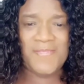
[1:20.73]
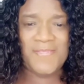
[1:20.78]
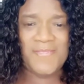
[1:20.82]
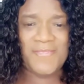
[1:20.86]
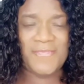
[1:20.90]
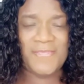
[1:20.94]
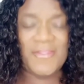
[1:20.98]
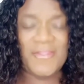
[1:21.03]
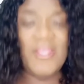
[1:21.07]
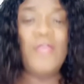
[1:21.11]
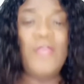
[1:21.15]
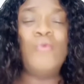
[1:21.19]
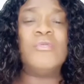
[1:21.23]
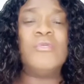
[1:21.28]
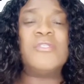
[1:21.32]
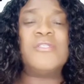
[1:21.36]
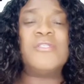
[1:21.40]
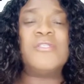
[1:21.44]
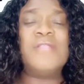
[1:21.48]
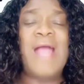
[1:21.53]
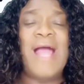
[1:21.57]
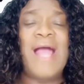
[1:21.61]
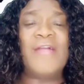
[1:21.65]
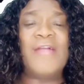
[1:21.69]
It was
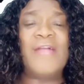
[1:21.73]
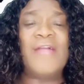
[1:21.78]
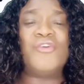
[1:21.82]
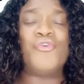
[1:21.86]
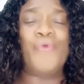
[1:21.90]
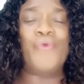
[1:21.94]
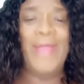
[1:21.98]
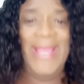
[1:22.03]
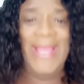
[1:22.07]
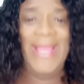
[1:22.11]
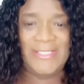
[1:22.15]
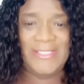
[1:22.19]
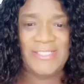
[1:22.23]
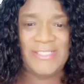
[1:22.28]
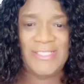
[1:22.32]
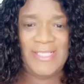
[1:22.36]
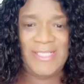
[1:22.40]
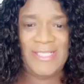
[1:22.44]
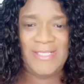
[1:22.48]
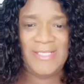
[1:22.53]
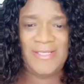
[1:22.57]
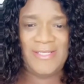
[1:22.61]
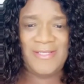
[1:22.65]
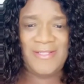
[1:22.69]
not granted.
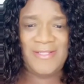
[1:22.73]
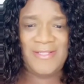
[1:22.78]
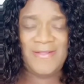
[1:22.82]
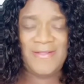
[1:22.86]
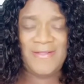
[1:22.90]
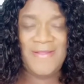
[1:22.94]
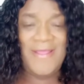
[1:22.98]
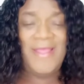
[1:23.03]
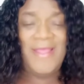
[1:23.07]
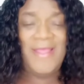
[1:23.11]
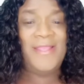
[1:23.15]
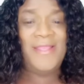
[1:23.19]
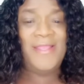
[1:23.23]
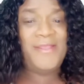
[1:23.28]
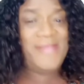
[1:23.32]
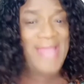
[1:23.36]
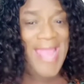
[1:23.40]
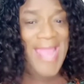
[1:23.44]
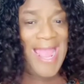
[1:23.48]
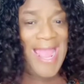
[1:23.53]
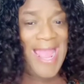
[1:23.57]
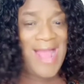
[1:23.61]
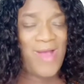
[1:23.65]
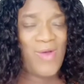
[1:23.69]

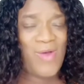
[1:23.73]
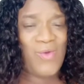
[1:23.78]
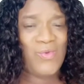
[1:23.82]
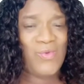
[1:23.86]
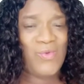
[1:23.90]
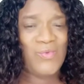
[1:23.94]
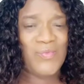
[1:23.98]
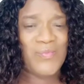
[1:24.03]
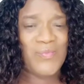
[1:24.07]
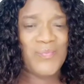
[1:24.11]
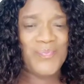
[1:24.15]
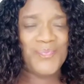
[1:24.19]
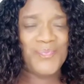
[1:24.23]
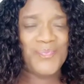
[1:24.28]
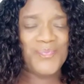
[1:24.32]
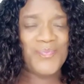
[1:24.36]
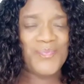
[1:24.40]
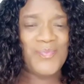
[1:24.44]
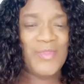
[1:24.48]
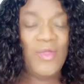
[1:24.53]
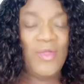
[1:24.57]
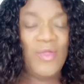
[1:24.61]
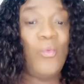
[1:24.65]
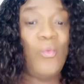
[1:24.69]
Now,
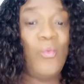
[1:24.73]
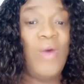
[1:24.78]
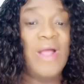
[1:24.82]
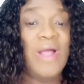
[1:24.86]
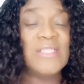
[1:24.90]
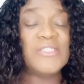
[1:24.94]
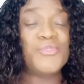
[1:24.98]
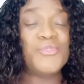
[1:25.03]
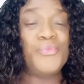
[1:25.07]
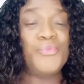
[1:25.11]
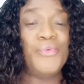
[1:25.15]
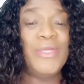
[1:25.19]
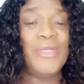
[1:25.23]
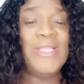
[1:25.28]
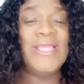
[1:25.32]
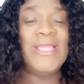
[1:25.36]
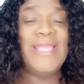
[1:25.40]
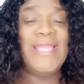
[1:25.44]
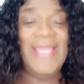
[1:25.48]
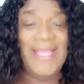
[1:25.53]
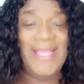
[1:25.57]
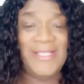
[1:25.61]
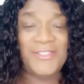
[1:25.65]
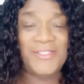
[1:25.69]
what's really
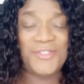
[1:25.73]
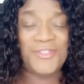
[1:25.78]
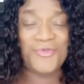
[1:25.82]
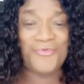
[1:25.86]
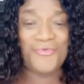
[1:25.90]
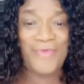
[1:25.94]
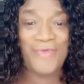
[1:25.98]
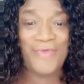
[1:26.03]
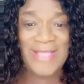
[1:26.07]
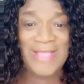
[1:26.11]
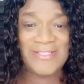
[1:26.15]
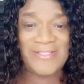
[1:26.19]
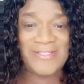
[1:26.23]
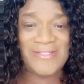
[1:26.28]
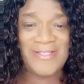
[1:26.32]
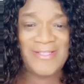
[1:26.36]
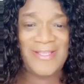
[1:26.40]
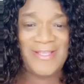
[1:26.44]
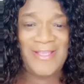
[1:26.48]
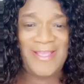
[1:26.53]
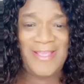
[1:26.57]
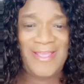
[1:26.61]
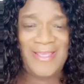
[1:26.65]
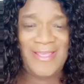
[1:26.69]

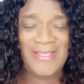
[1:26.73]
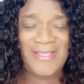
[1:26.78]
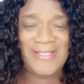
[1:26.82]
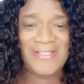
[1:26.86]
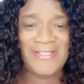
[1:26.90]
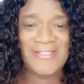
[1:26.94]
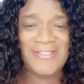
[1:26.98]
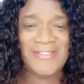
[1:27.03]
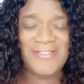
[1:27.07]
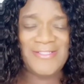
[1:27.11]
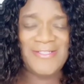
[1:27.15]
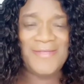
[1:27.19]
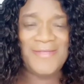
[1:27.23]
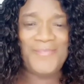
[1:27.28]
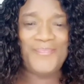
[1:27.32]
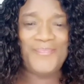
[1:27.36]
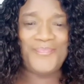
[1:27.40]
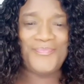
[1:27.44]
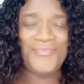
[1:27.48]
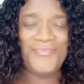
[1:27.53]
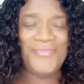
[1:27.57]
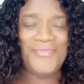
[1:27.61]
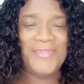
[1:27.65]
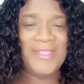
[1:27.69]
interesting is
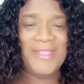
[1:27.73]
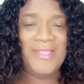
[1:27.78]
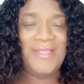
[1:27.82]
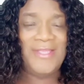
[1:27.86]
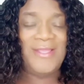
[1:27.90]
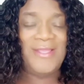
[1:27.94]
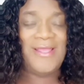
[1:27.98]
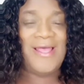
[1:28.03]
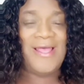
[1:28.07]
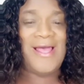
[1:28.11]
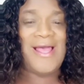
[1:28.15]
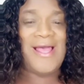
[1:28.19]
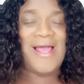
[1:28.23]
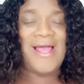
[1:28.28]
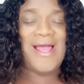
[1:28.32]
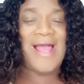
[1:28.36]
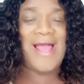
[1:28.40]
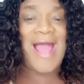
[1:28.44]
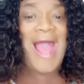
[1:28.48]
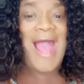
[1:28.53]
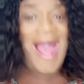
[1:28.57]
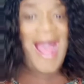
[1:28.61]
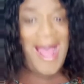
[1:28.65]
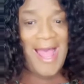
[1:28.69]

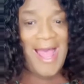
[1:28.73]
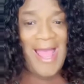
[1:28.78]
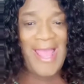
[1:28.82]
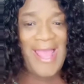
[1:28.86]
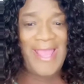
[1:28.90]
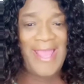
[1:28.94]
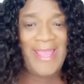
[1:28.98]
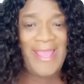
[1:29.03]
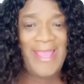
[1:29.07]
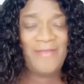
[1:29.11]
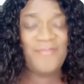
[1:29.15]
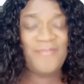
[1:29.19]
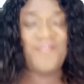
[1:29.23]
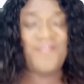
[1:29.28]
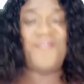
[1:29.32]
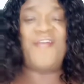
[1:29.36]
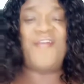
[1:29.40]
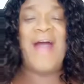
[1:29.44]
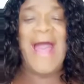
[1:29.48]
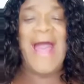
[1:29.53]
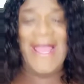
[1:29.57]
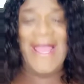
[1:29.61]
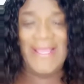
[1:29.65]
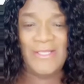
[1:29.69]
I
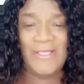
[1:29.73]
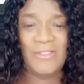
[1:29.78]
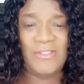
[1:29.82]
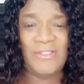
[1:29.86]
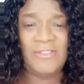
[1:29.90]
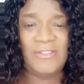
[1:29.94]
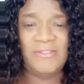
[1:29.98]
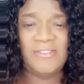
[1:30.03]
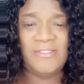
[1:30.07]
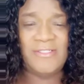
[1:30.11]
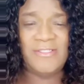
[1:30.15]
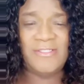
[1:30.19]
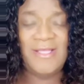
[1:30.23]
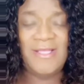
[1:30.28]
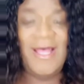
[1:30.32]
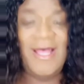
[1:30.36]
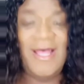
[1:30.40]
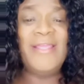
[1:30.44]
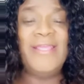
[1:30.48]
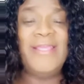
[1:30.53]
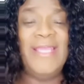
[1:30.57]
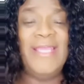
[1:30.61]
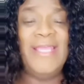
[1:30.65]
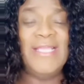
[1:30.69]
filed
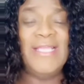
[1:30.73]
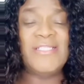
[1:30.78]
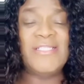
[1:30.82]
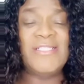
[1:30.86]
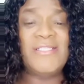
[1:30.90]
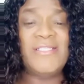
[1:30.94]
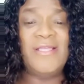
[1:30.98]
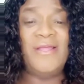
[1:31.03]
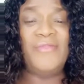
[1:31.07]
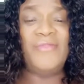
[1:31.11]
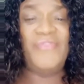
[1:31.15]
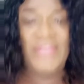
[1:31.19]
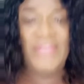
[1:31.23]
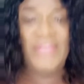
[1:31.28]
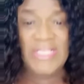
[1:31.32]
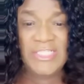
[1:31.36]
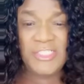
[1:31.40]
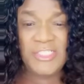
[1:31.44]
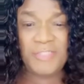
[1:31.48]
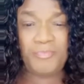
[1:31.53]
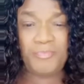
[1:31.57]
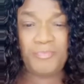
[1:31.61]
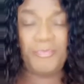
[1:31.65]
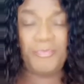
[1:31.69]
against
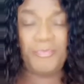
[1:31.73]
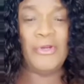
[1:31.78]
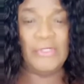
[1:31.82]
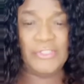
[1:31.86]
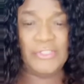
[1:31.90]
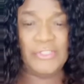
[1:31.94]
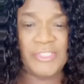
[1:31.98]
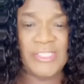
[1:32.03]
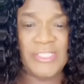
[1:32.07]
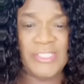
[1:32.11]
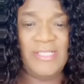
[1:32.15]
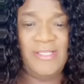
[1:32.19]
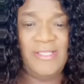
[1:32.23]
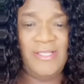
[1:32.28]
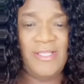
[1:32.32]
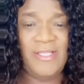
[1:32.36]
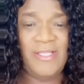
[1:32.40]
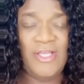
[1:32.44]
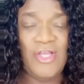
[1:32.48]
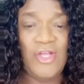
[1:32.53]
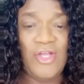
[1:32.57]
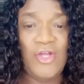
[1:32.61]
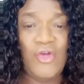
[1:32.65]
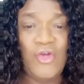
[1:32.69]
this person
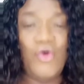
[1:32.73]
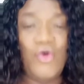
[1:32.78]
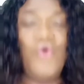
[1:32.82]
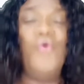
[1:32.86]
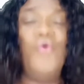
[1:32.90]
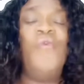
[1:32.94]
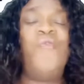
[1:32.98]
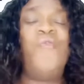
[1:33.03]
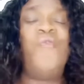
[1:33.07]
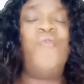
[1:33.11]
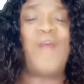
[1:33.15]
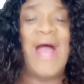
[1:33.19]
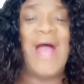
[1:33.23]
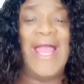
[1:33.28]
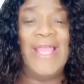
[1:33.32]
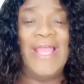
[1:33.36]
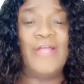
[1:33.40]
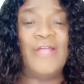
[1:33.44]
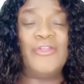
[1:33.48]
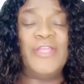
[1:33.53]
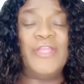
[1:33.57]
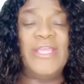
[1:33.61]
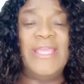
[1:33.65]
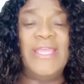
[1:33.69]
who
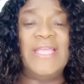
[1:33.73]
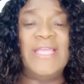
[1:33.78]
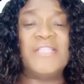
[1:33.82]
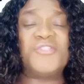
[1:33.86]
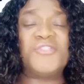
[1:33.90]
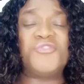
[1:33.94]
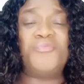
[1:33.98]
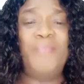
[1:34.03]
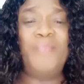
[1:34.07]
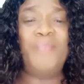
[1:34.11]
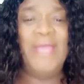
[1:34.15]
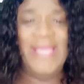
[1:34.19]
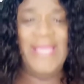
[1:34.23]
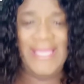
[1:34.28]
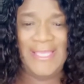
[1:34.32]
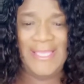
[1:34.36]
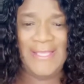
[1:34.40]
filed against me